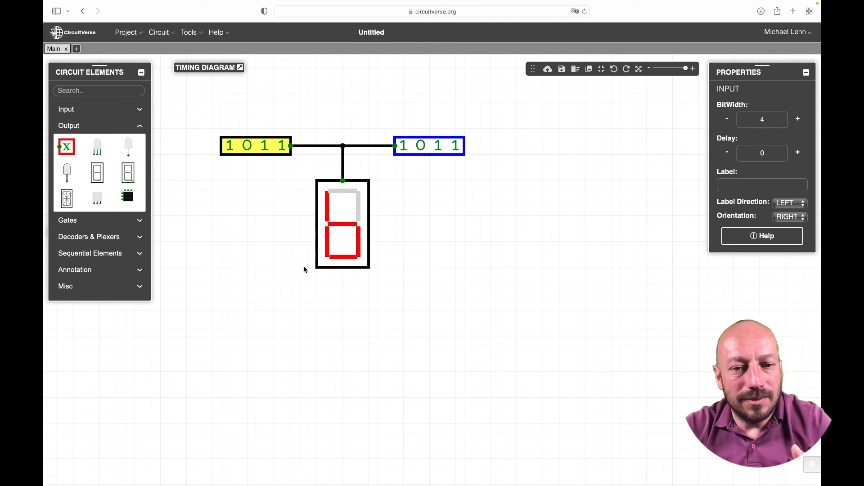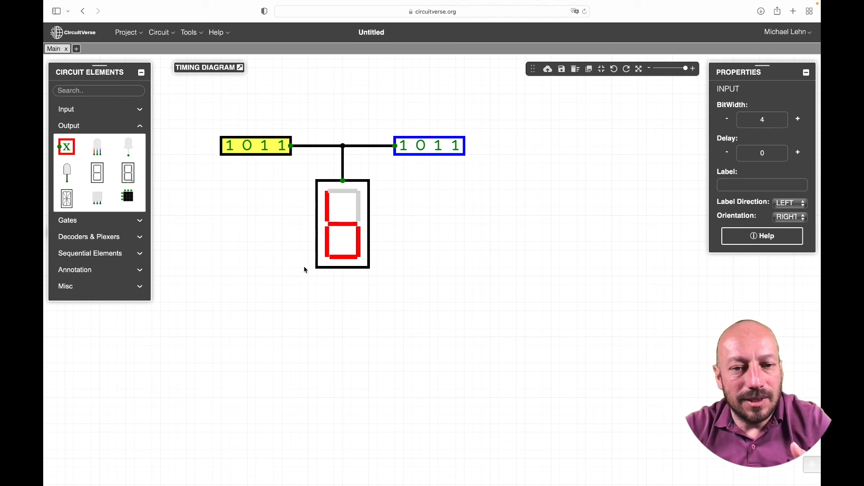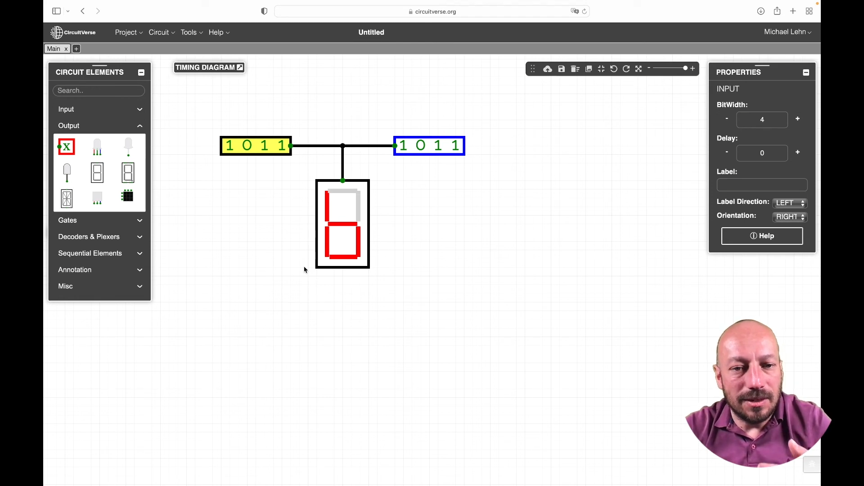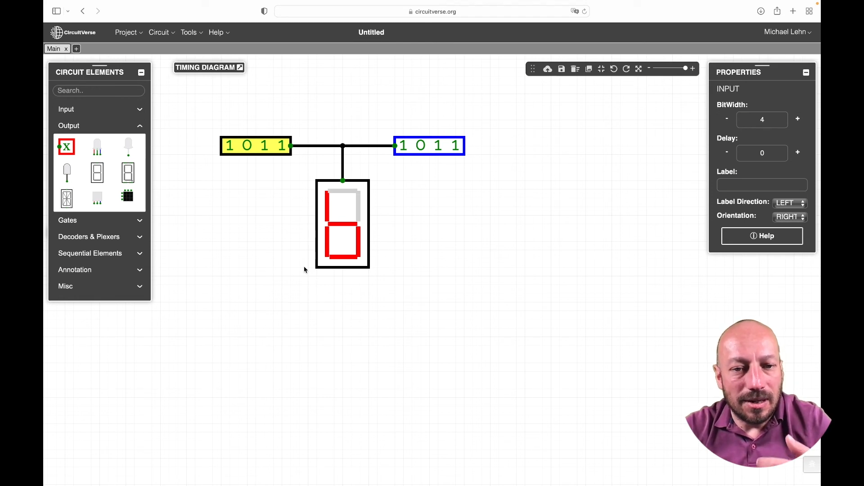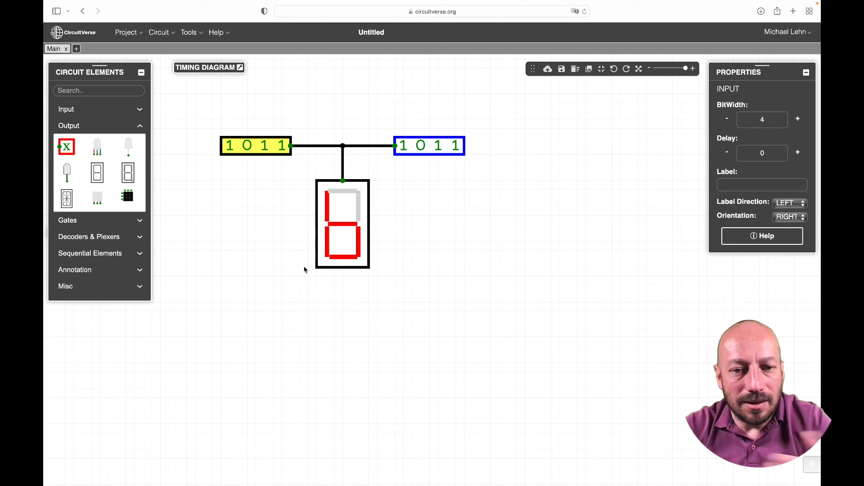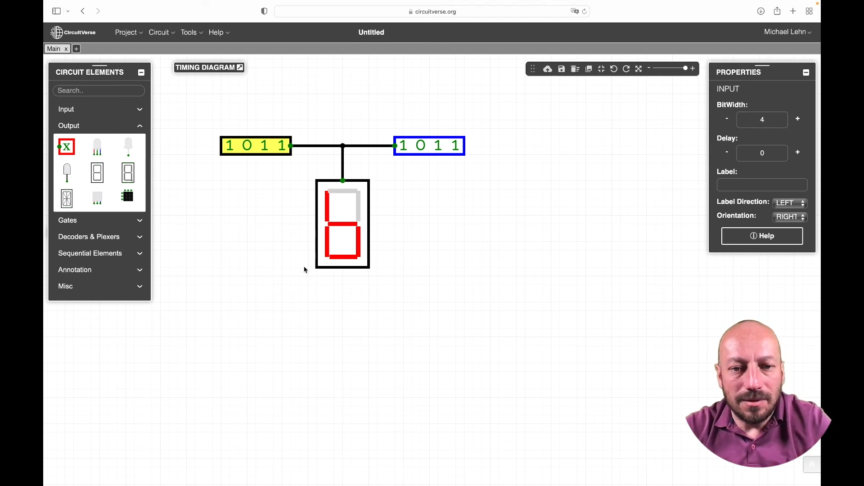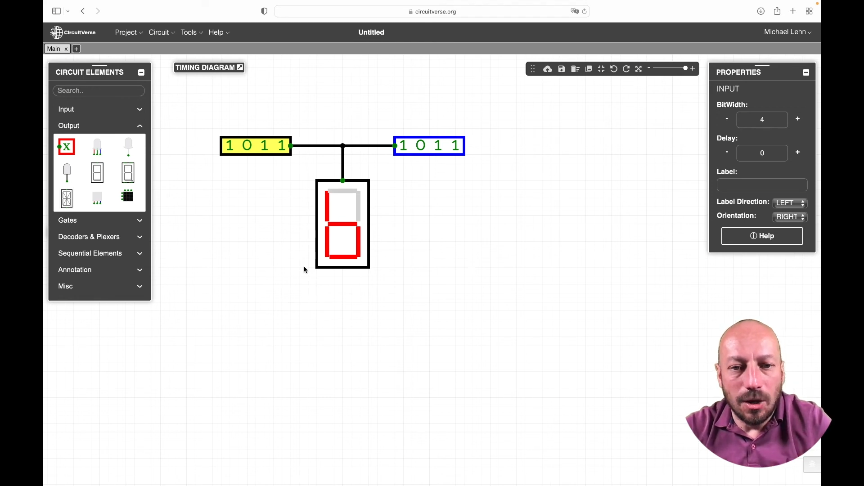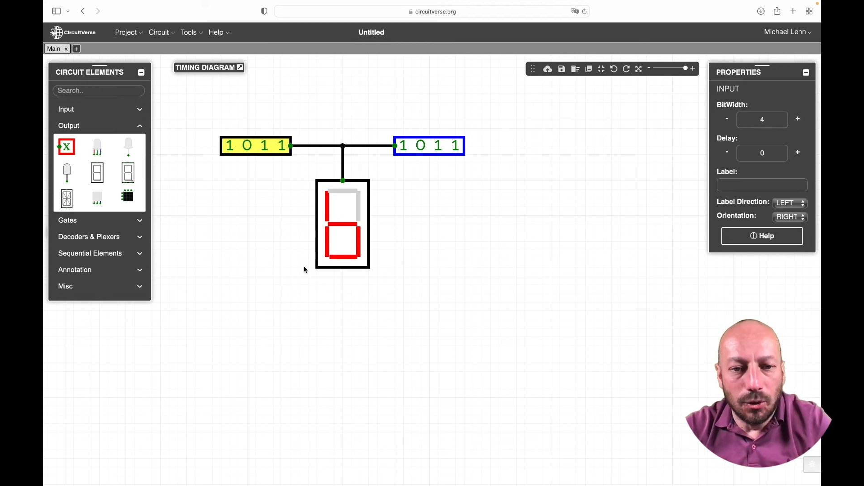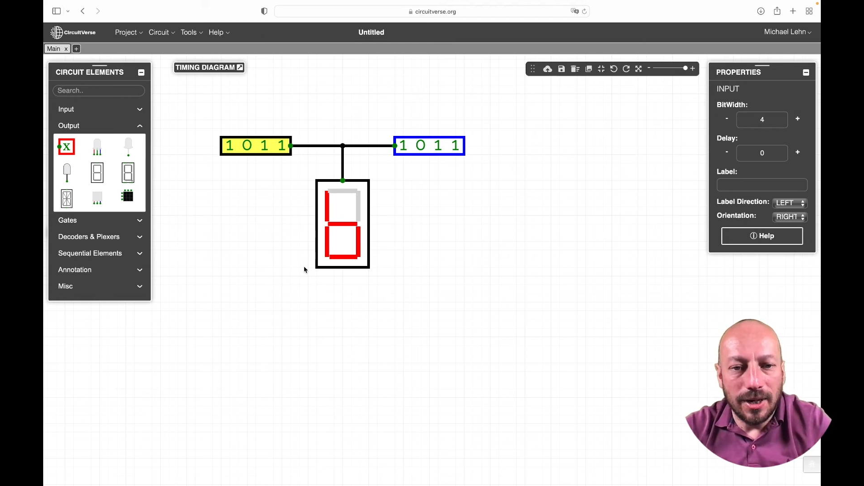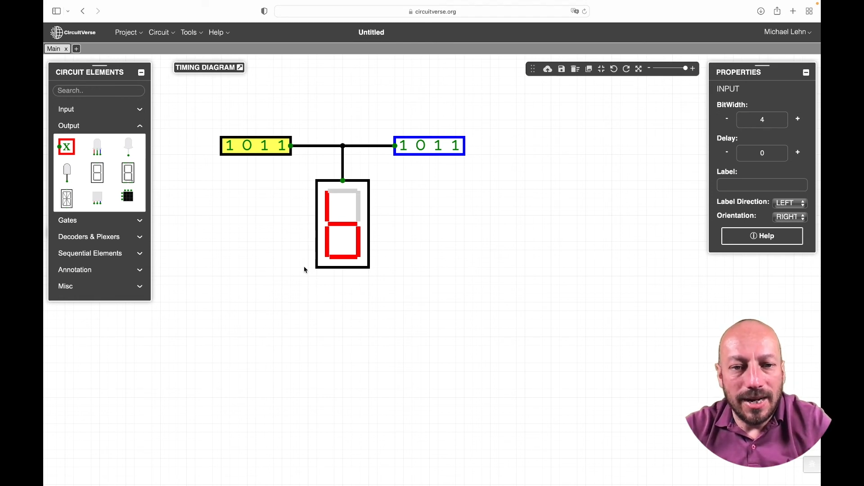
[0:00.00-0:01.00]
in
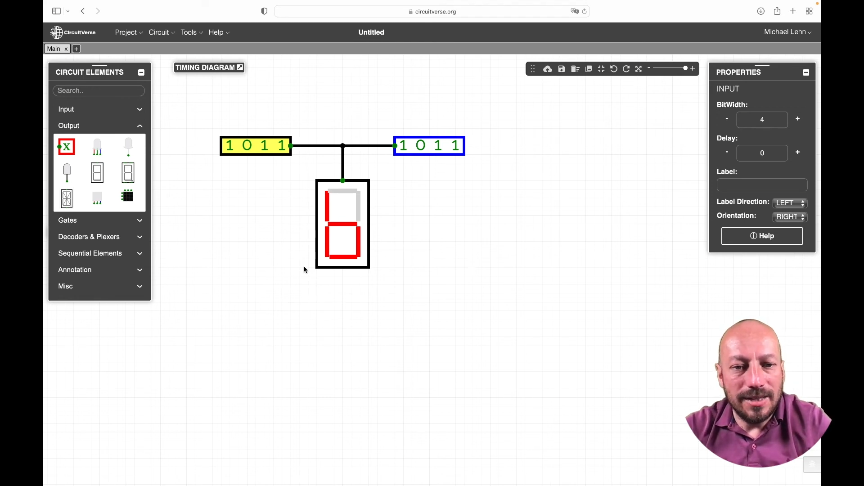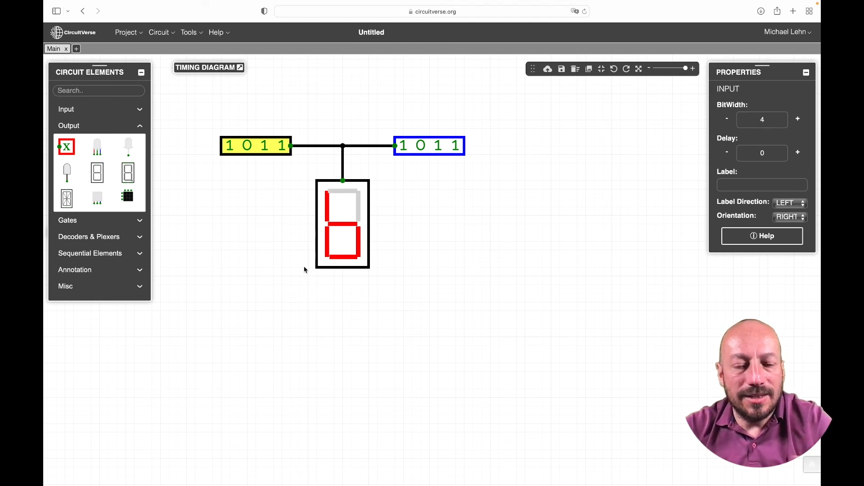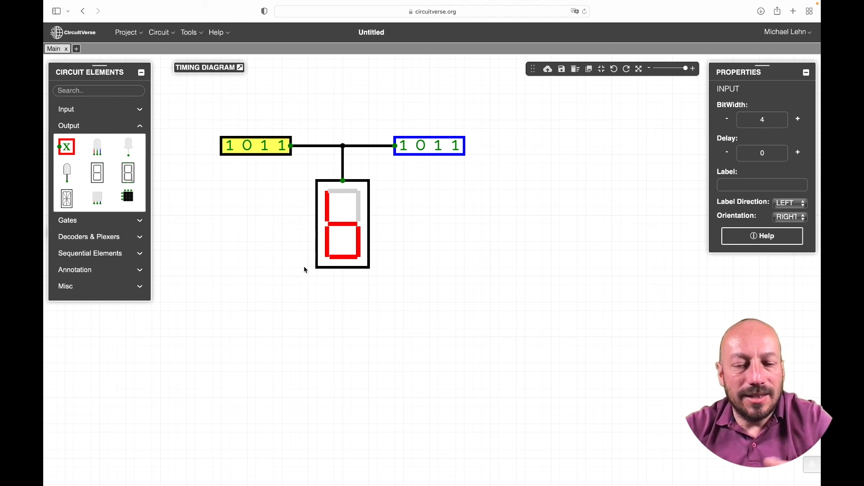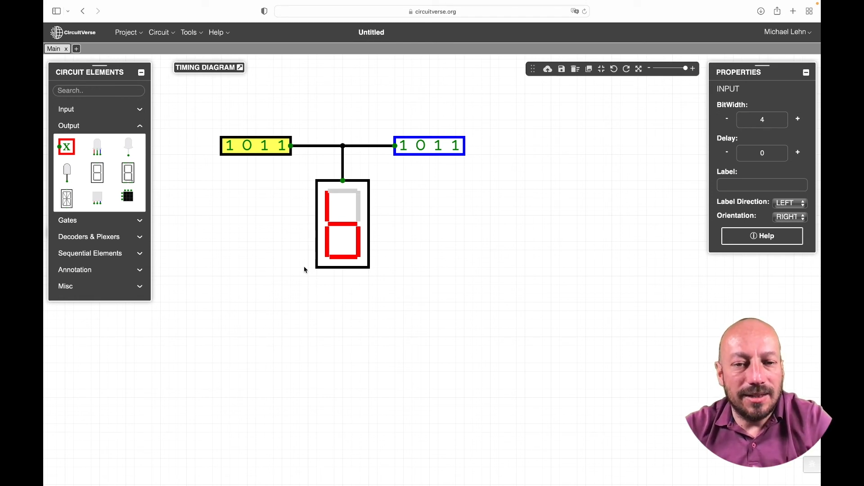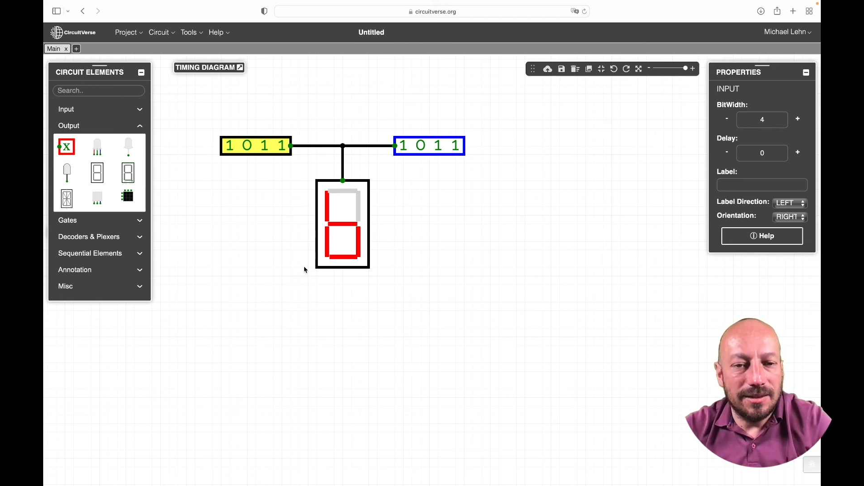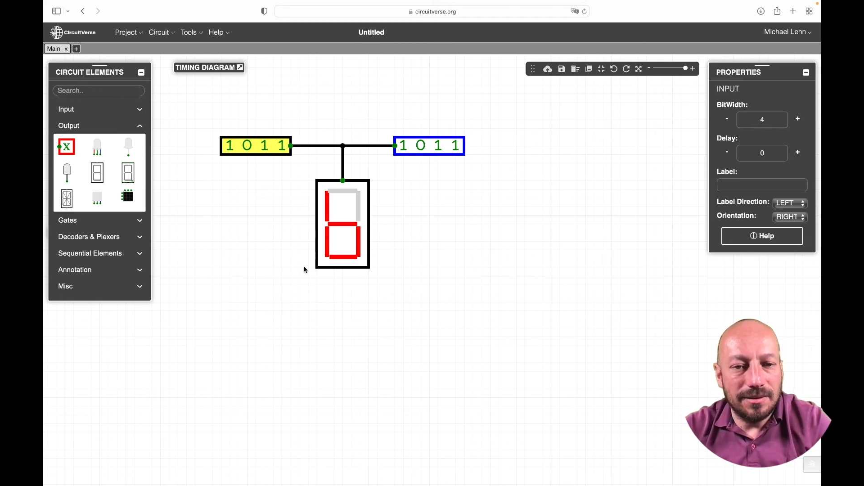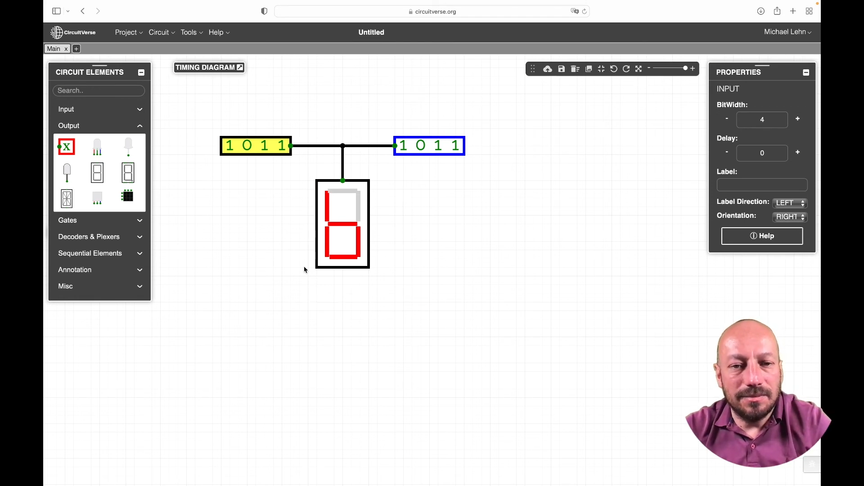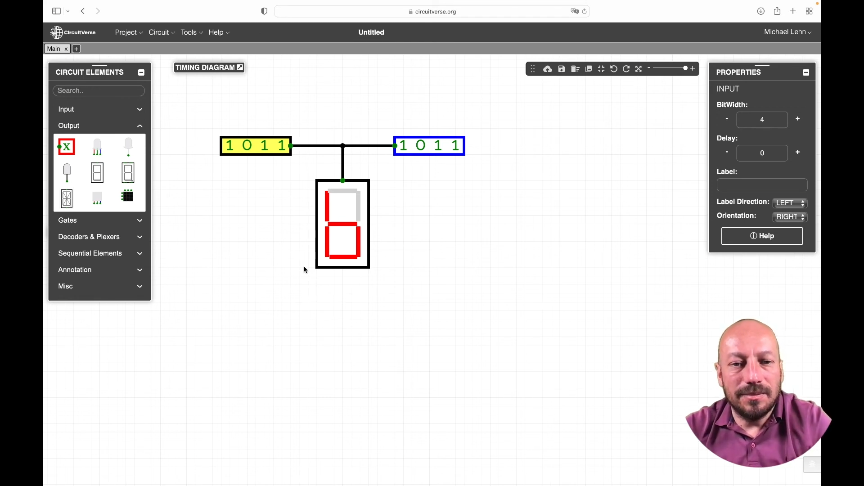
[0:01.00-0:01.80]
lowercase and